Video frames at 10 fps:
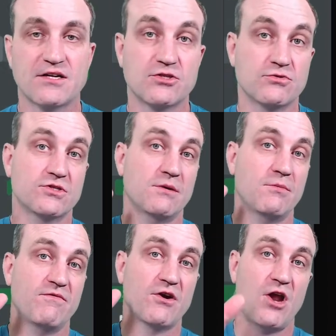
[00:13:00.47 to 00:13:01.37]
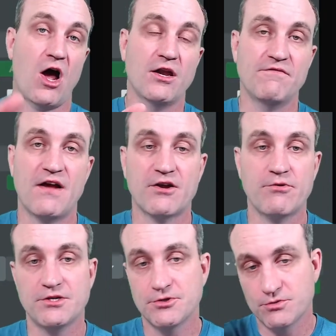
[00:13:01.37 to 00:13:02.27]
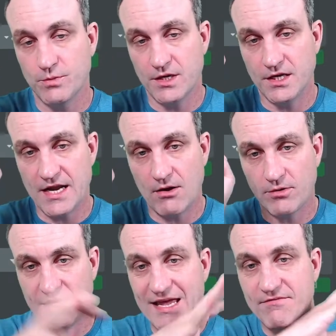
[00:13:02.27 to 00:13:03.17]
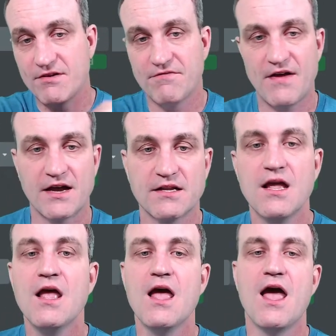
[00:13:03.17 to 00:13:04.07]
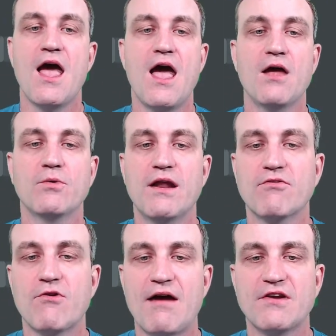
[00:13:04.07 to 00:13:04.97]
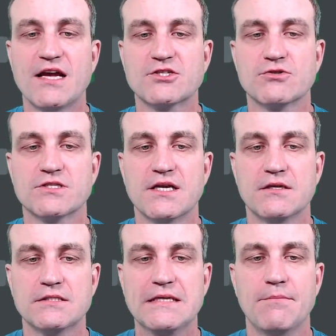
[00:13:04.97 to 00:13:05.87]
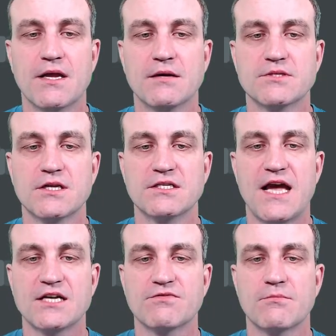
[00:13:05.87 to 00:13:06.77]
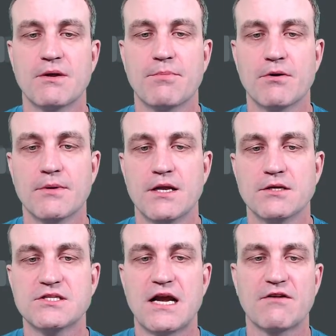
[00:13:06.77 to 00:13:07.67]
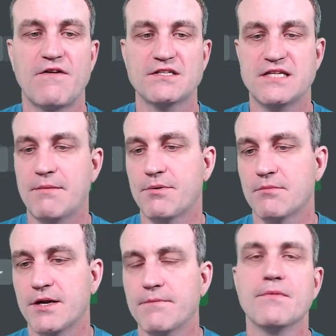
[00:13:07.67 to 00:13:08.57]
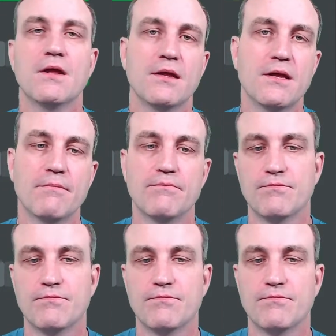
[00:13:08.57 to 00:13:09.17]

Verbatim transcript: So some of our non-infect creatures we can now give infect. And whenever Grafted Exoskeleton becomes unattached from a permanent, sacrifice that permanent. Yep.